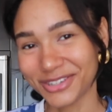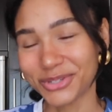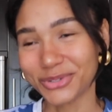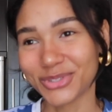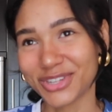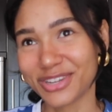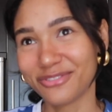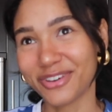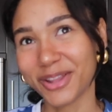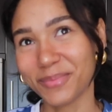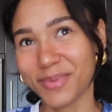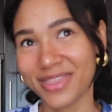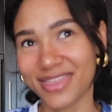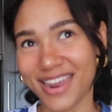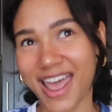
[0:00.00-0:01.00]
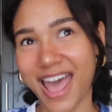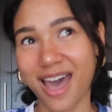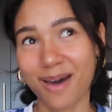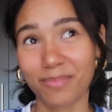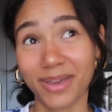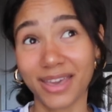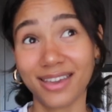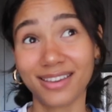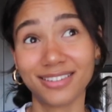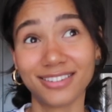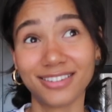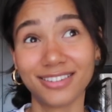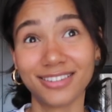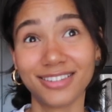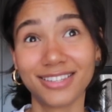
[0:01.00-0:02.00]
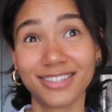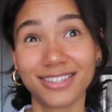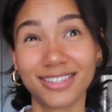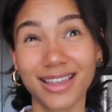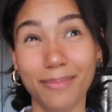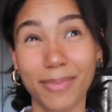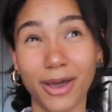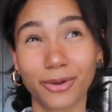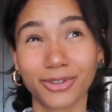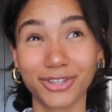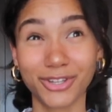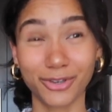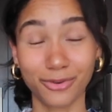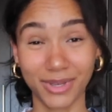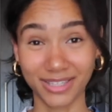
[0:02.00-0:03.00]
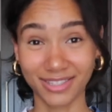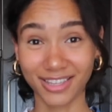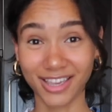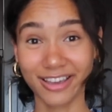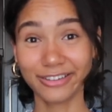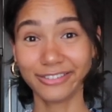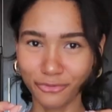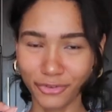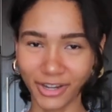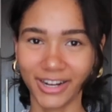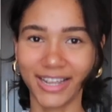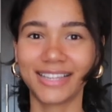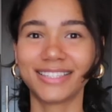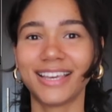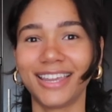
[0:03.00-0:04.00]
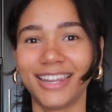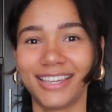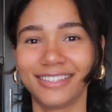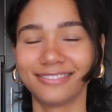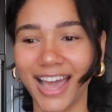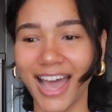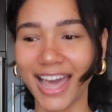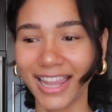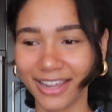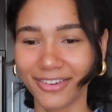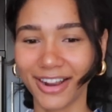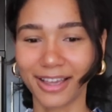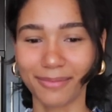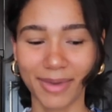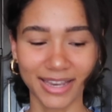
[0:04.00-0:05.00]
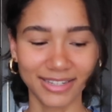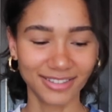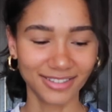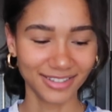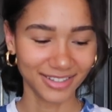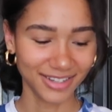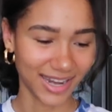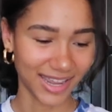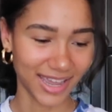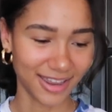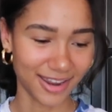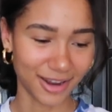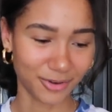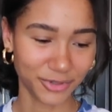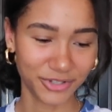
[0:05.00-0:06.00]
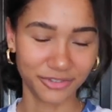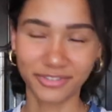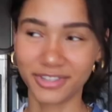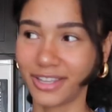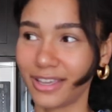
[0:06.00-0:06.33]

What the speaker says: which is a development that happened about 2 weeks ago. Very exciting. Highly recommend getting 8 hours of